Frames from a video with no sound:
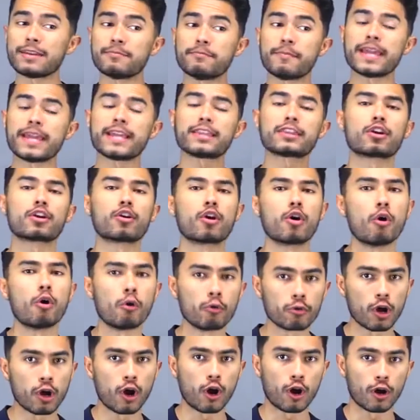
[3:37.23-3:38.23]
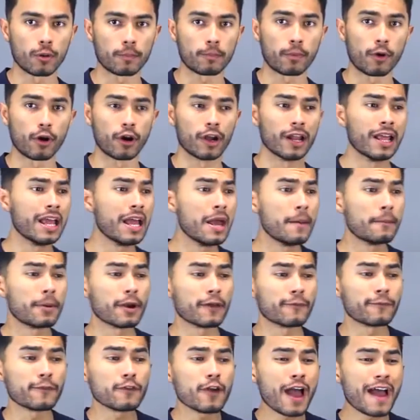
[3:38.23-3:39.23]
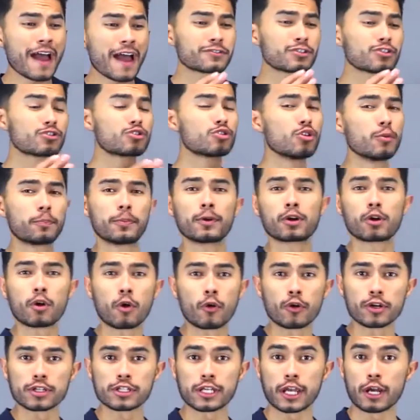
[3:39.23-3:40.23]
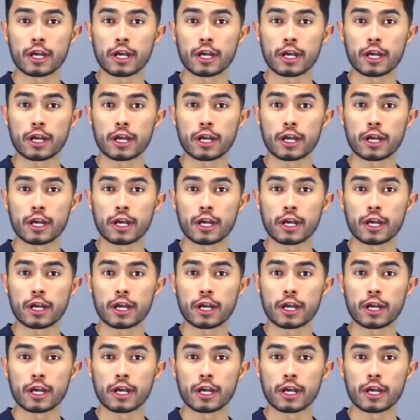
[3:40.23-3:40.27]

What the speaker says: and make their own hard part. But if you have super coarse